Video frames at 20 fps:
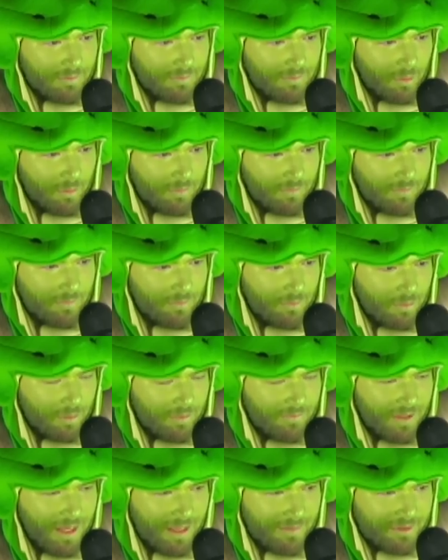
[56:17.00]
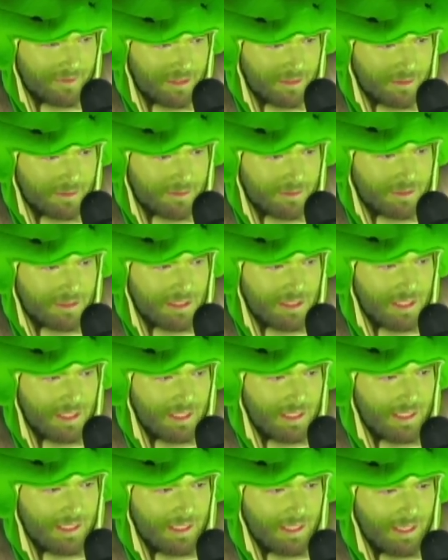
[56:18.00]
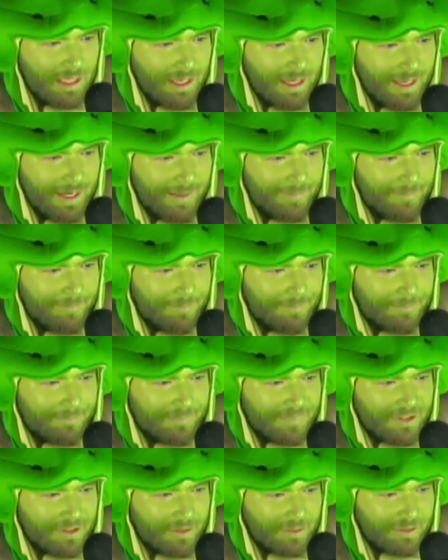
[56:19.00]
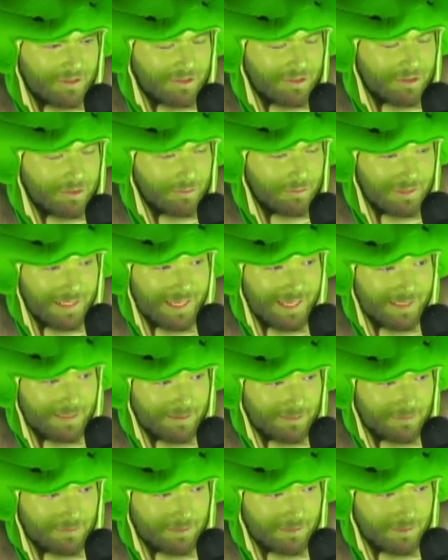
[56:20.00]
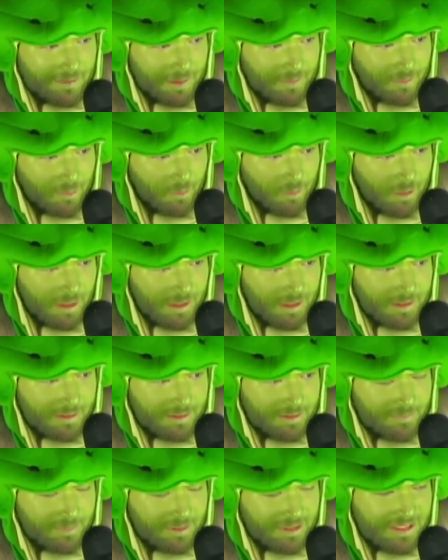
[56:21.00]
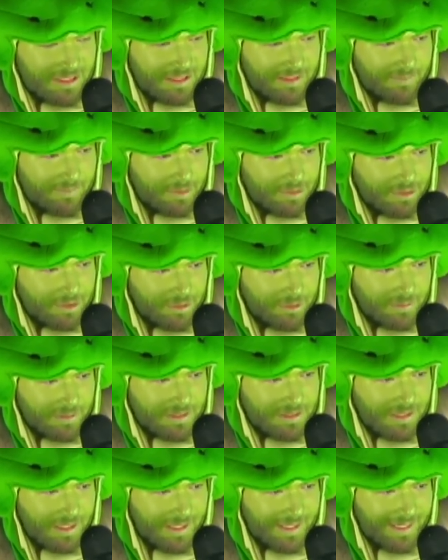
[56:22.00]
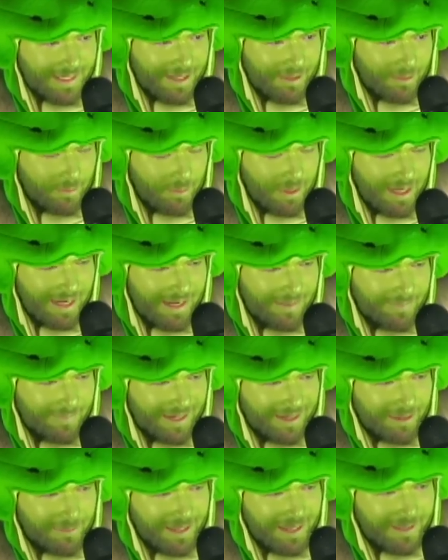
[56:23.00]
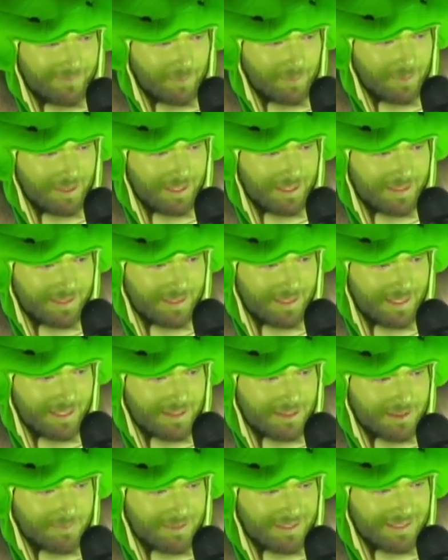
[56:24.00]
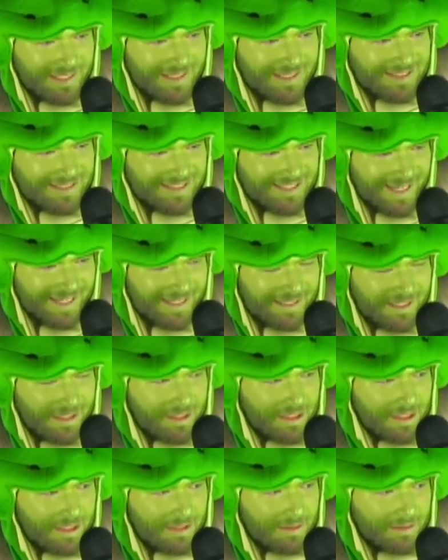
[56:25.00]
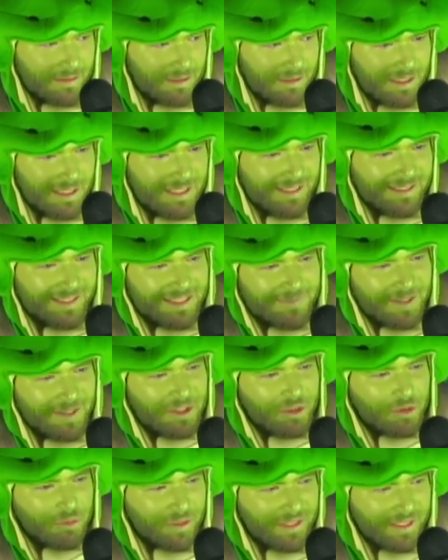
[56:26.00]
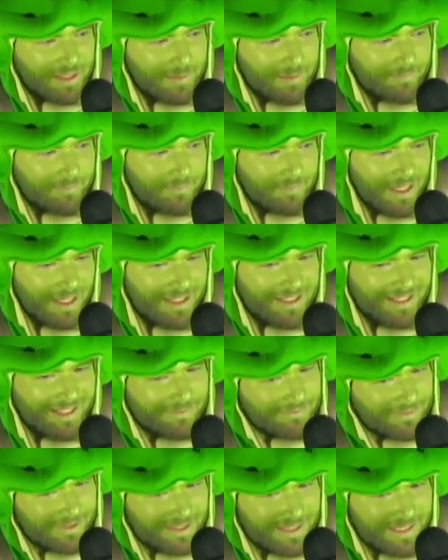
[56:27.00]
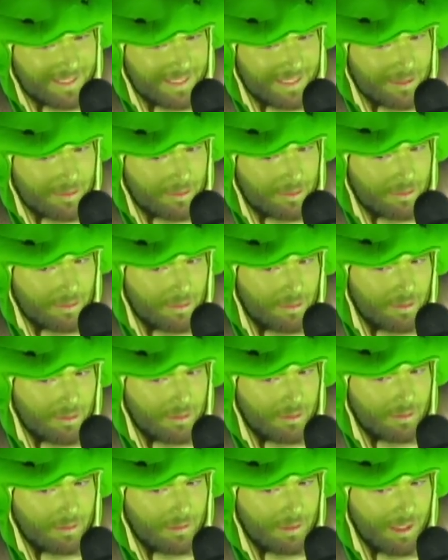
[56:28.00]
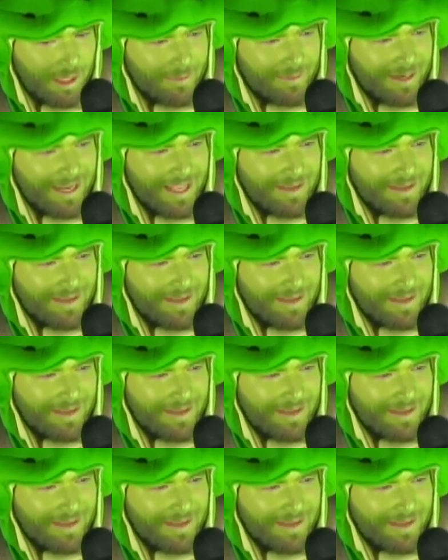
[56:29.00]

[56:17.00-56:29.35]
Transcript: or 5 years. So it's too late, number one. But then number two, it's like, how do I have a podcast but not say anything? That's my dream. Can I figure that out? How do I